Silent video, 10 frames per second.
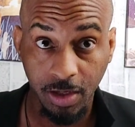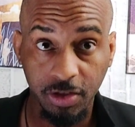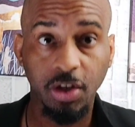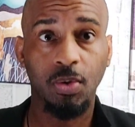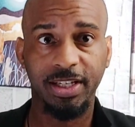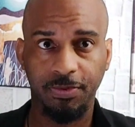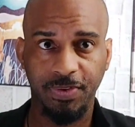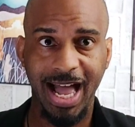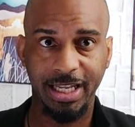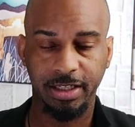So it's
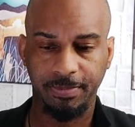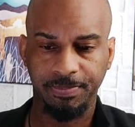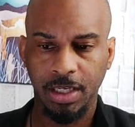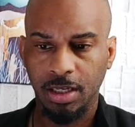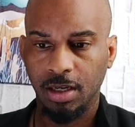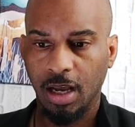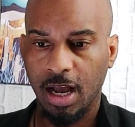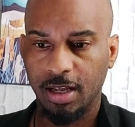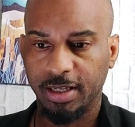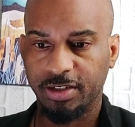valid.
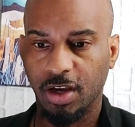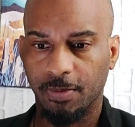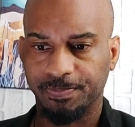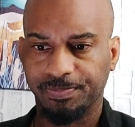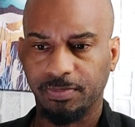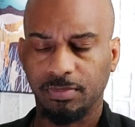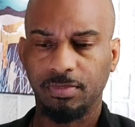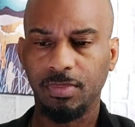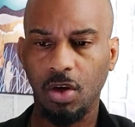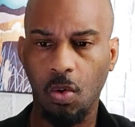Let's go.
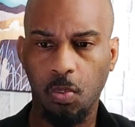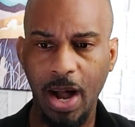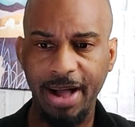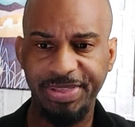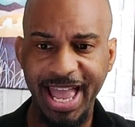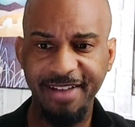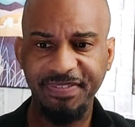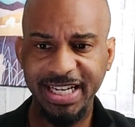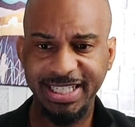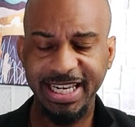While the
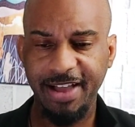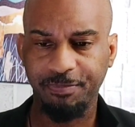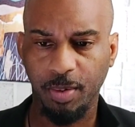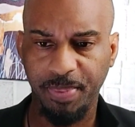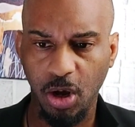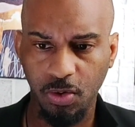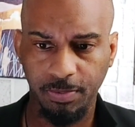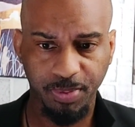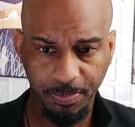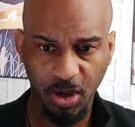FATF
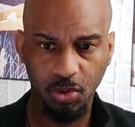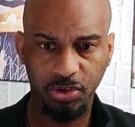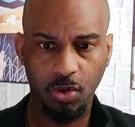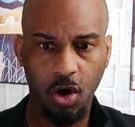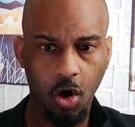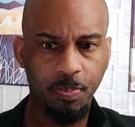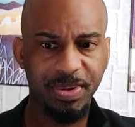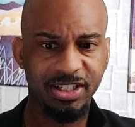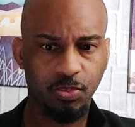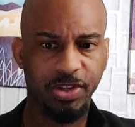proposal
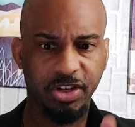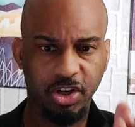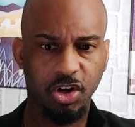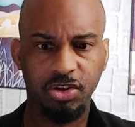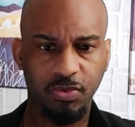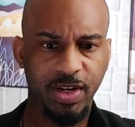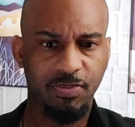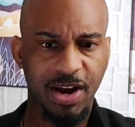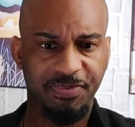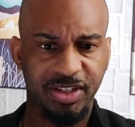opens with cursory
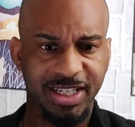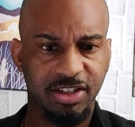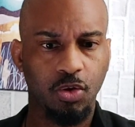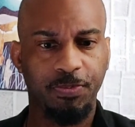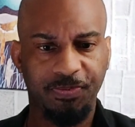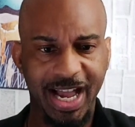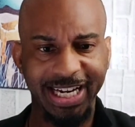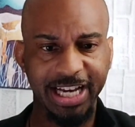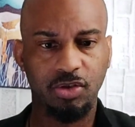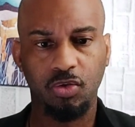references to
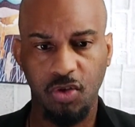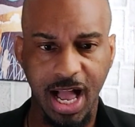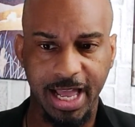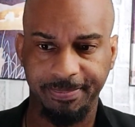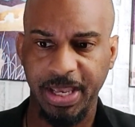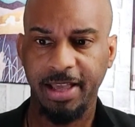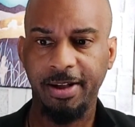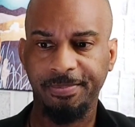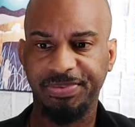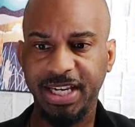financial crime,
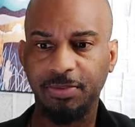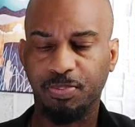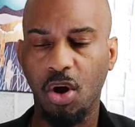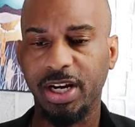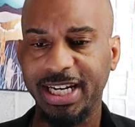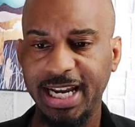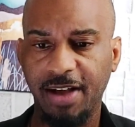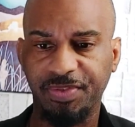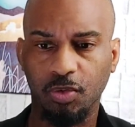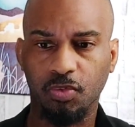this broadening
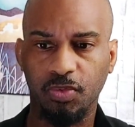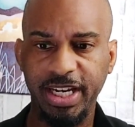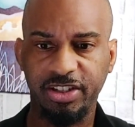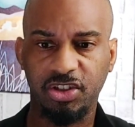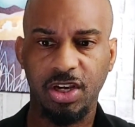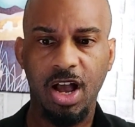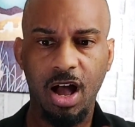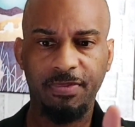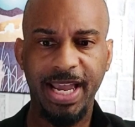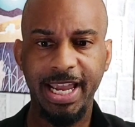of the reach
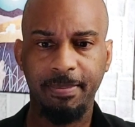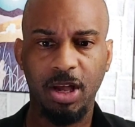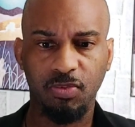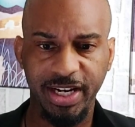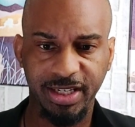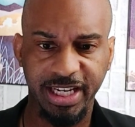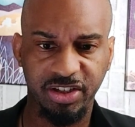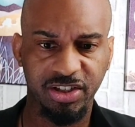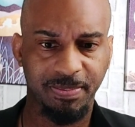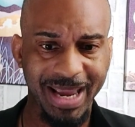of AML
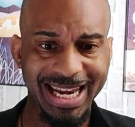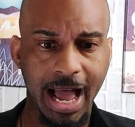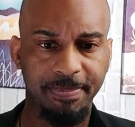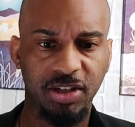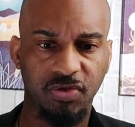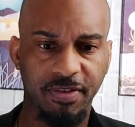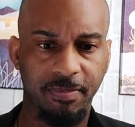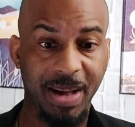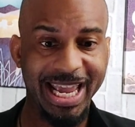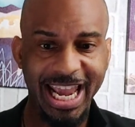regulations may not be
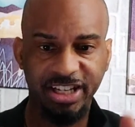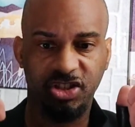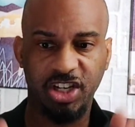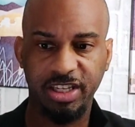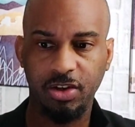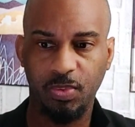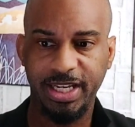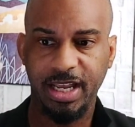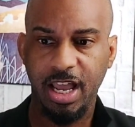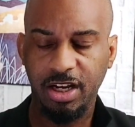driven by a
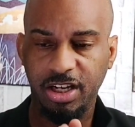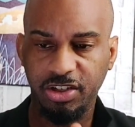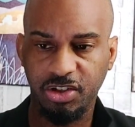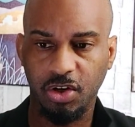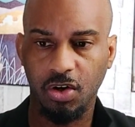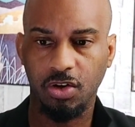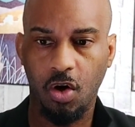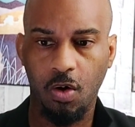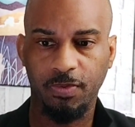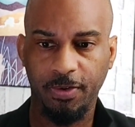genuine concern
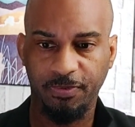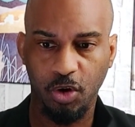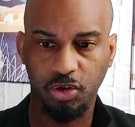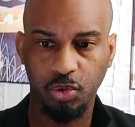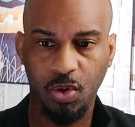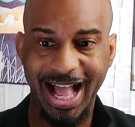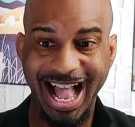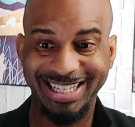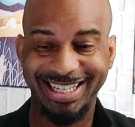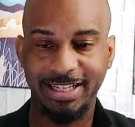over virtual
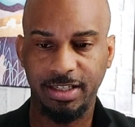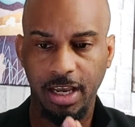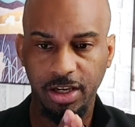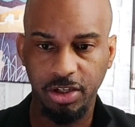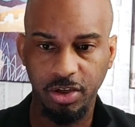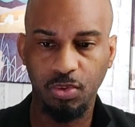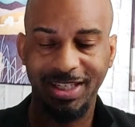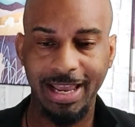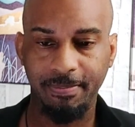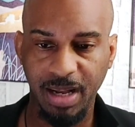assets
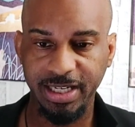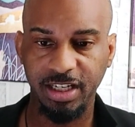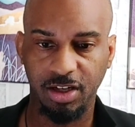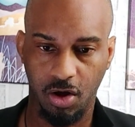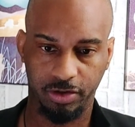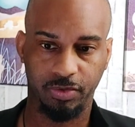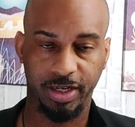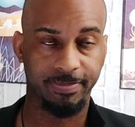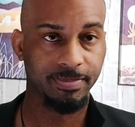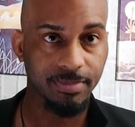use and money
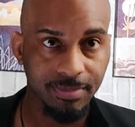laundering.